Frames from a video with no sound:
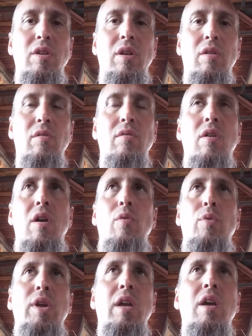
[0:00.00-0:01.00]
You know, are
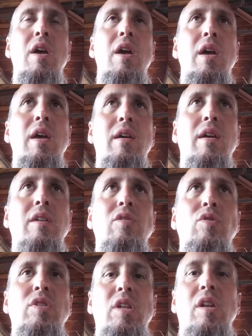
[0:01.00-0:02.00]
we
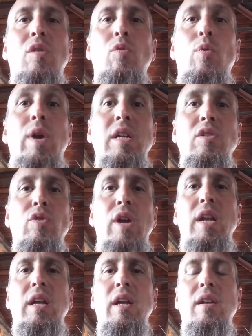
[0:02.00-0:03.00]
interested in weight
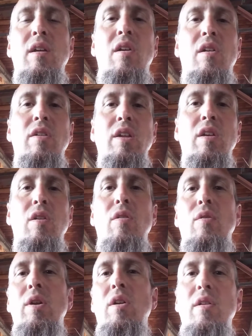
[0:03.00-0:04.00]
training and
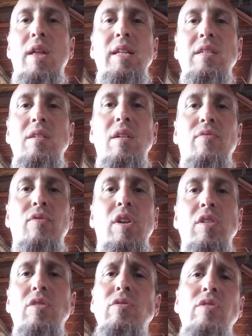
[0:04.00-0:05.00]
cardio and all that stuff?
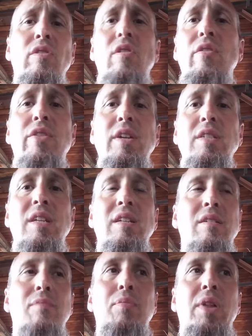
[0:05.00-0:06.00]
Because those are all things that
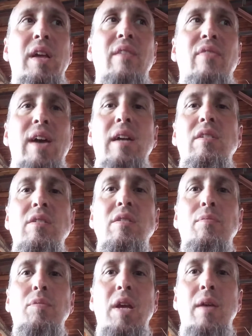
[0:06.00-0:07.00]
play a factor
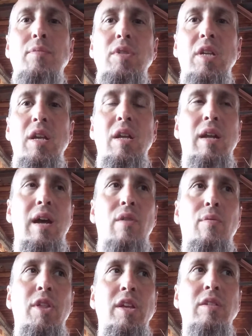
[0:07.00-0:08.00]
sometimes in
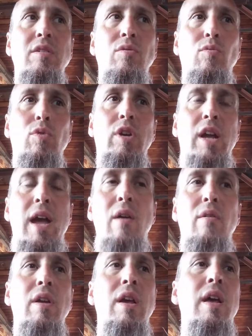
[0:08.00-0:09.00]
how things work out.